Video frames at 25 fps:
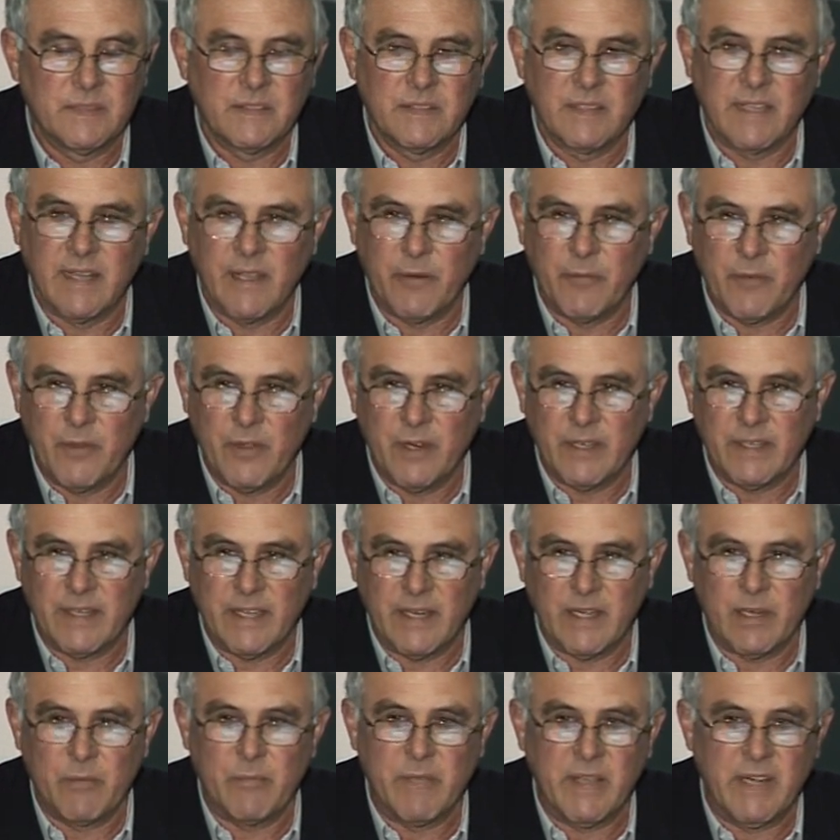They weren't
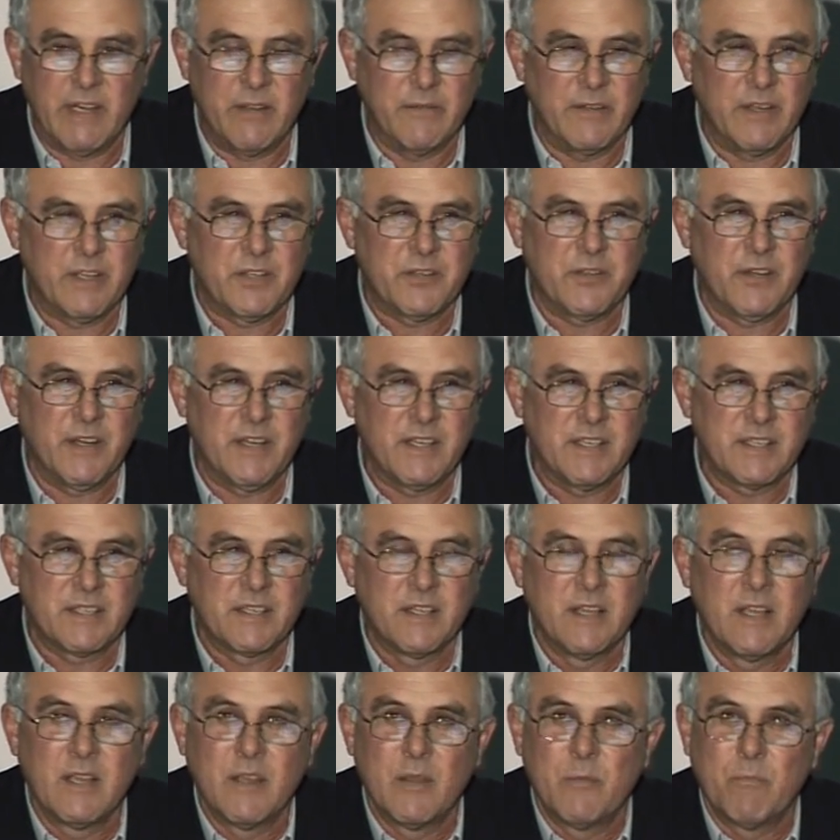getting many
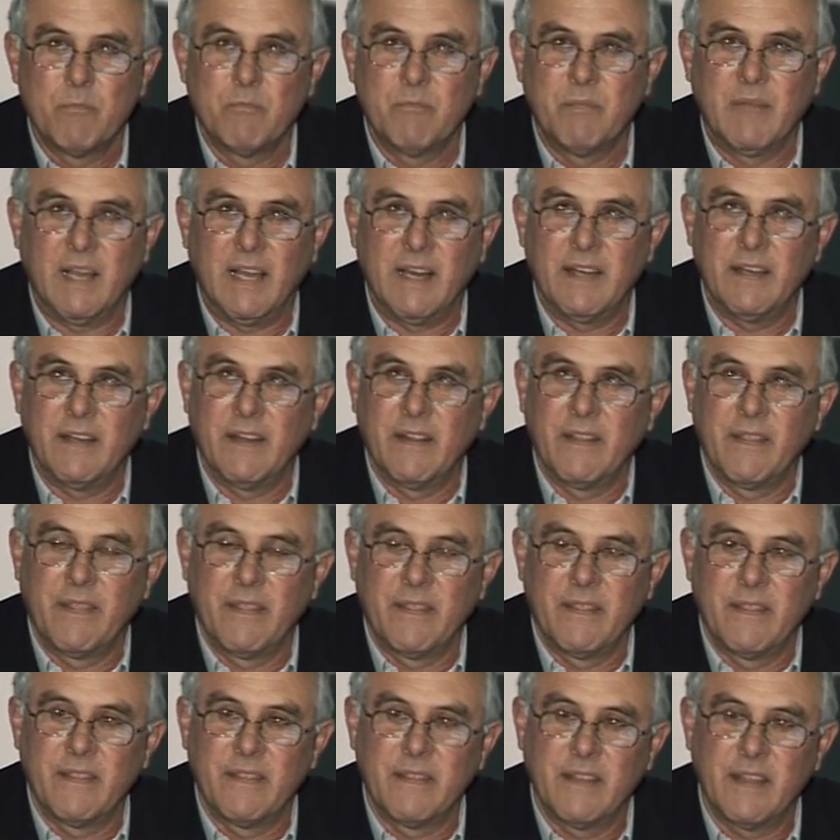victories, but
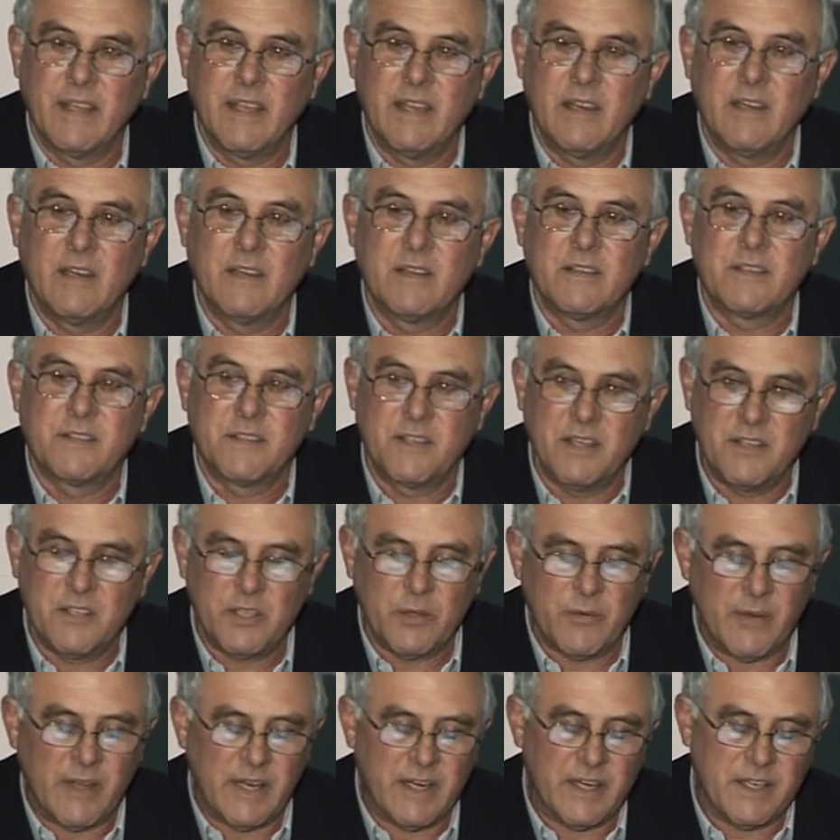the
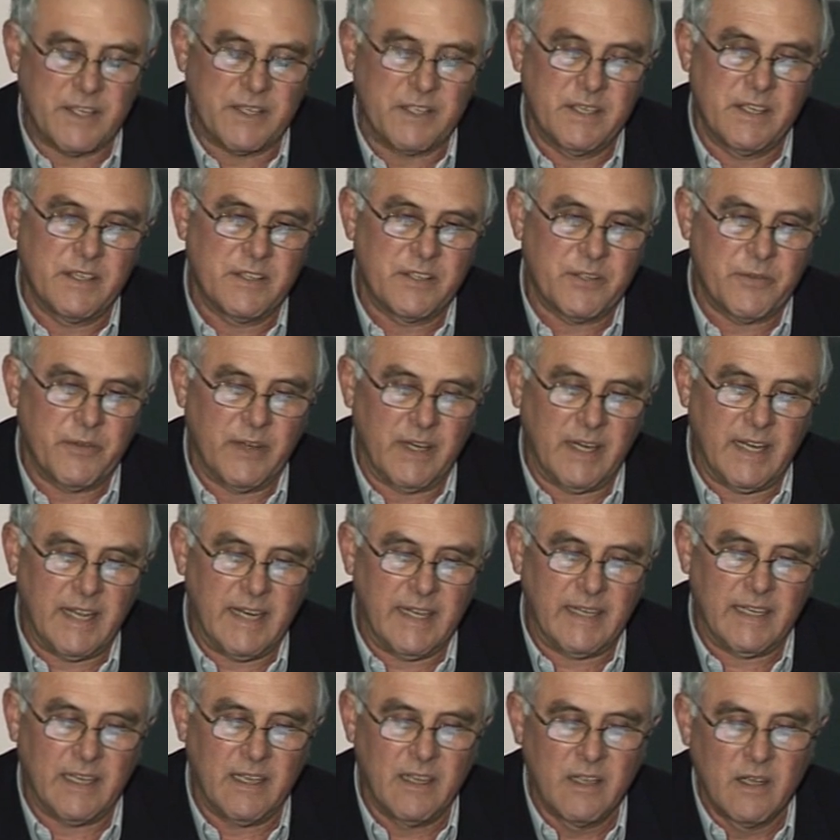situation in Sri
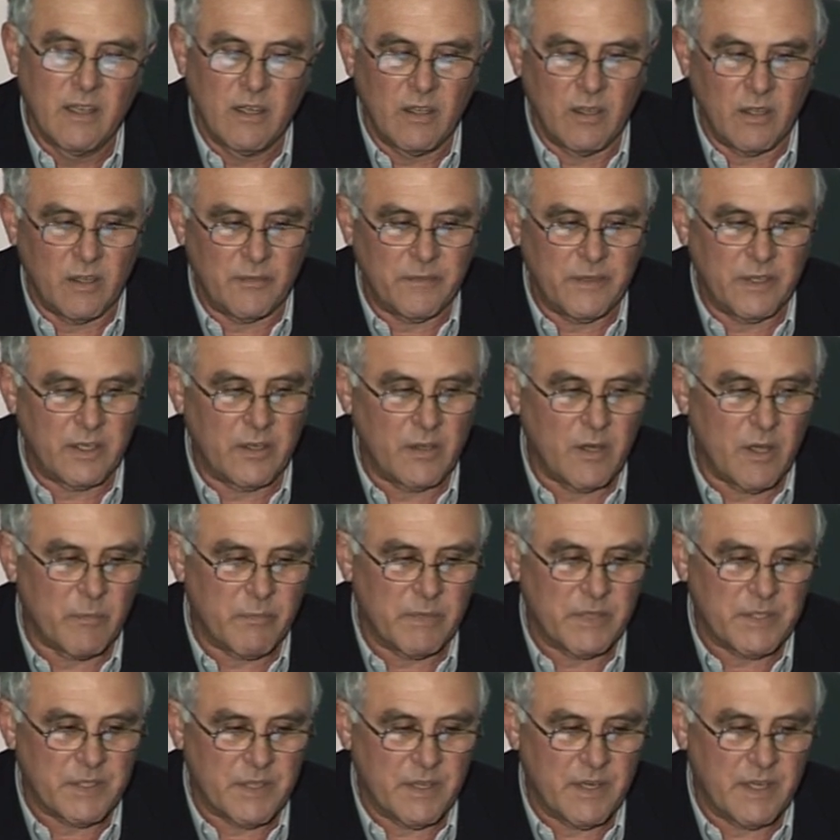Lanka offered an
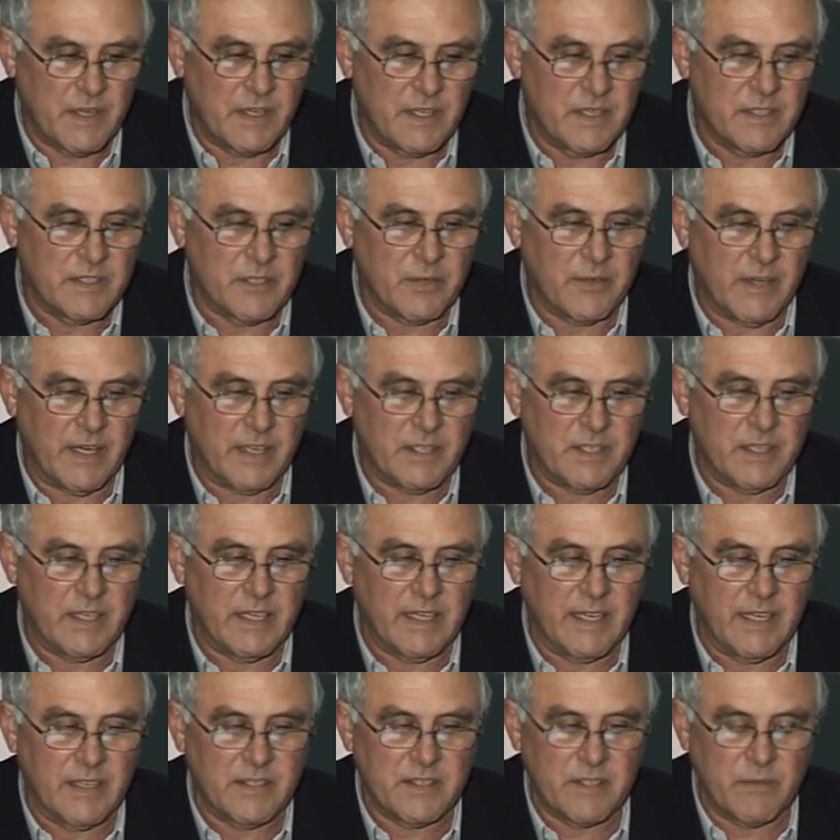opportunity to actually
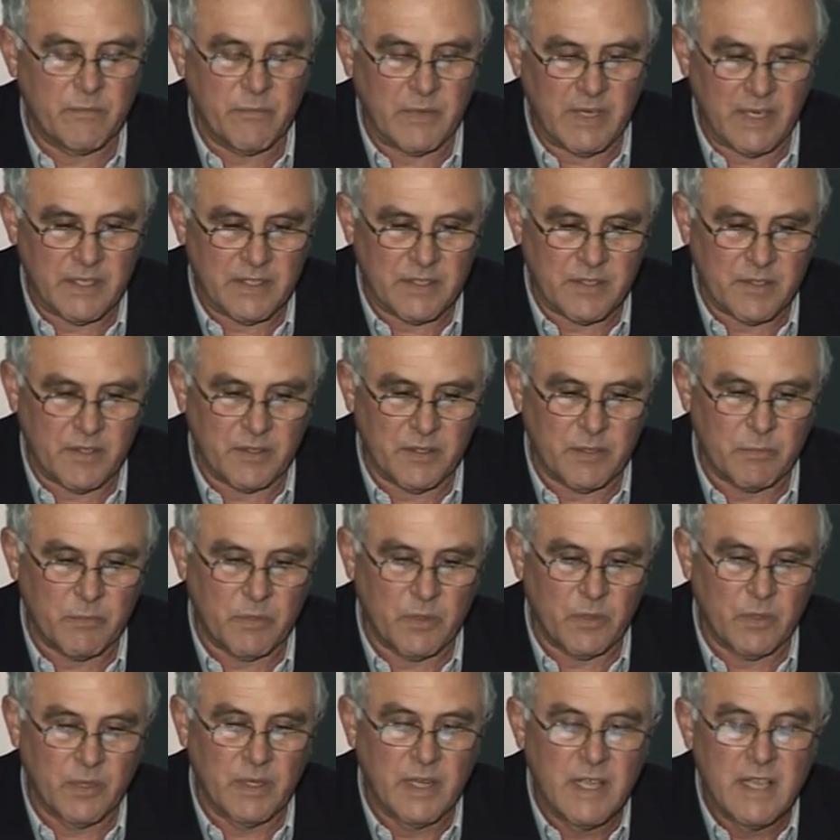get some runs on the
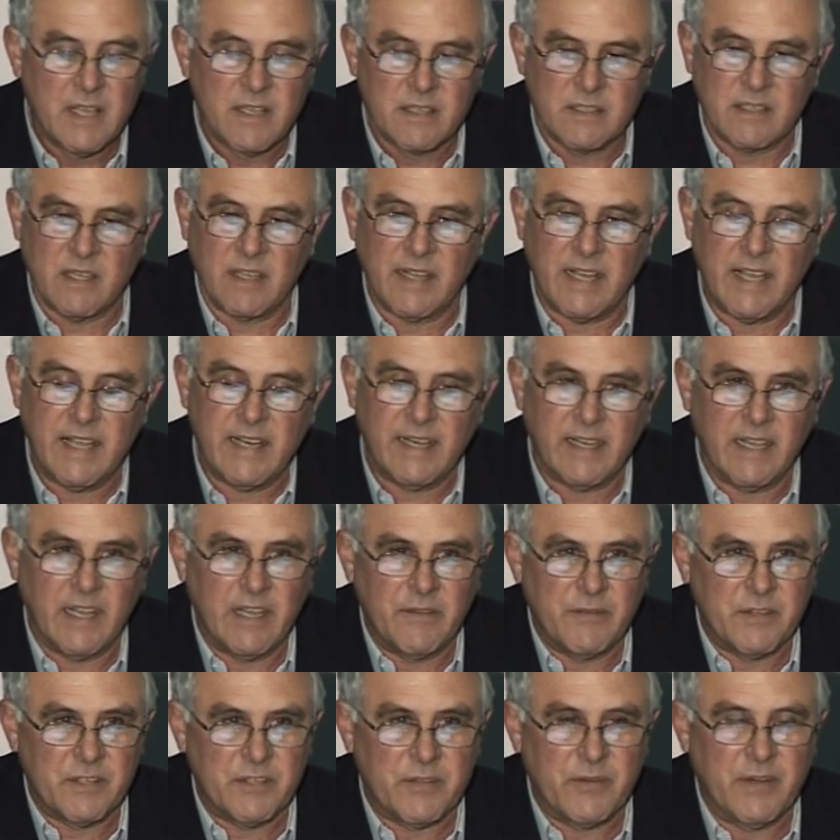board, so they
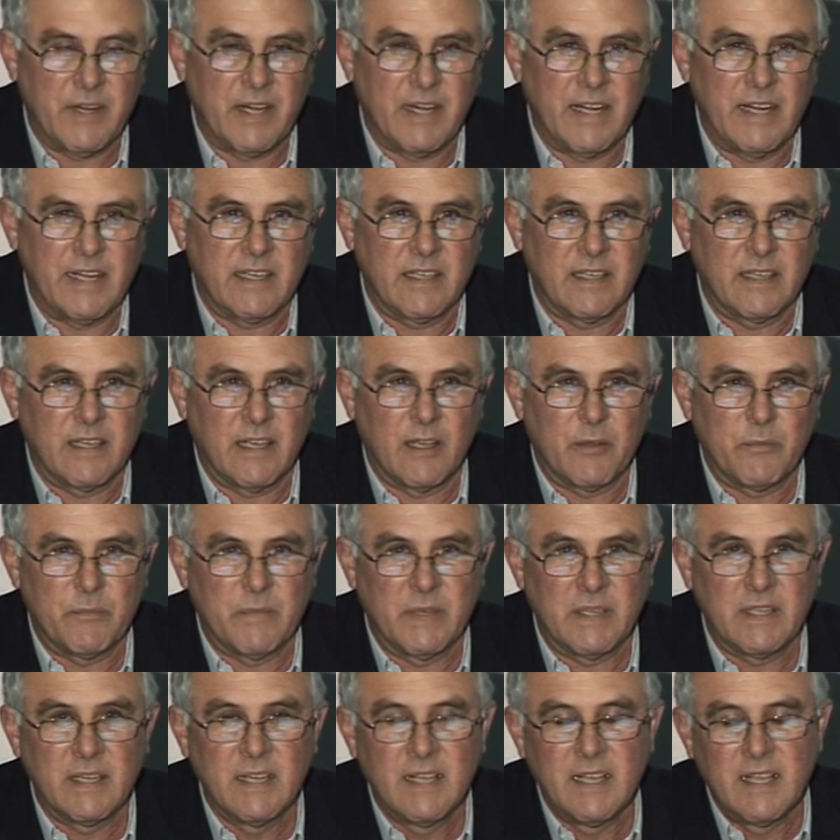gave the Sri Lankan
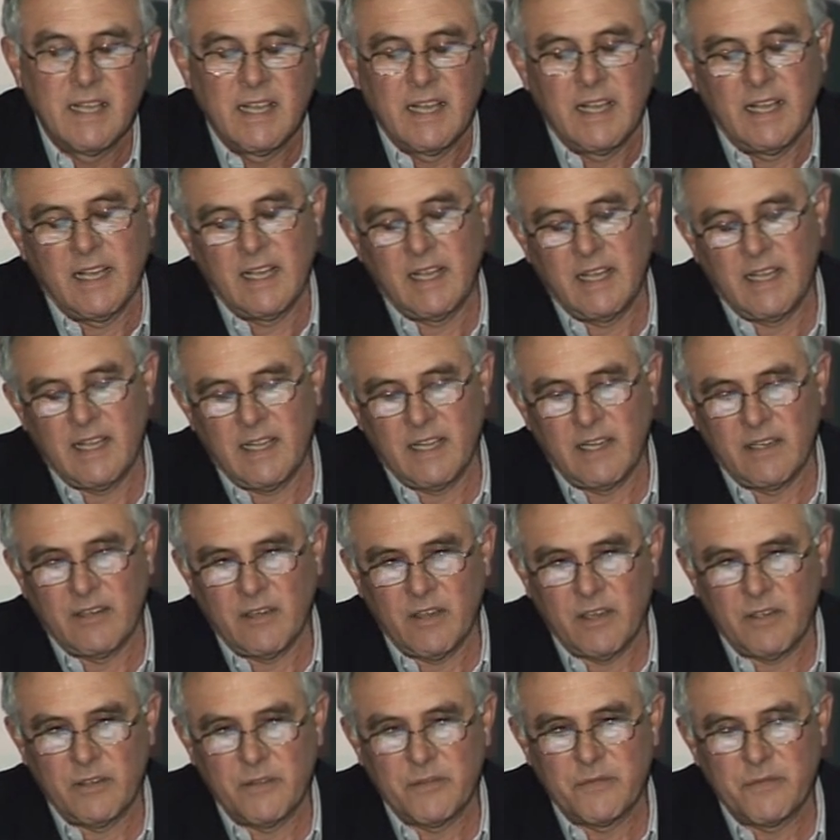government a
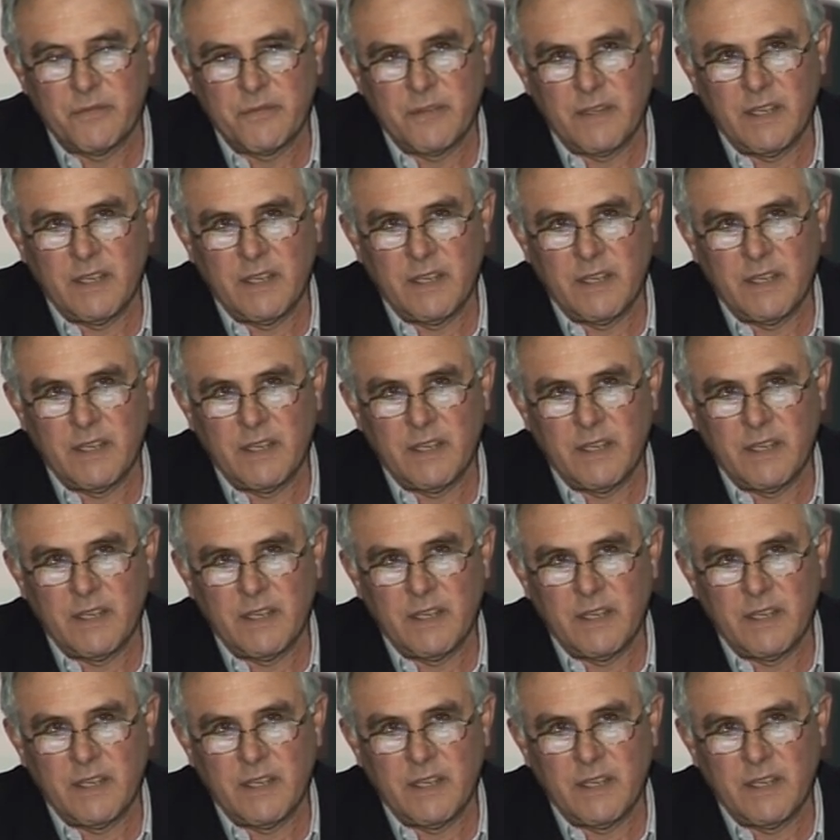lot of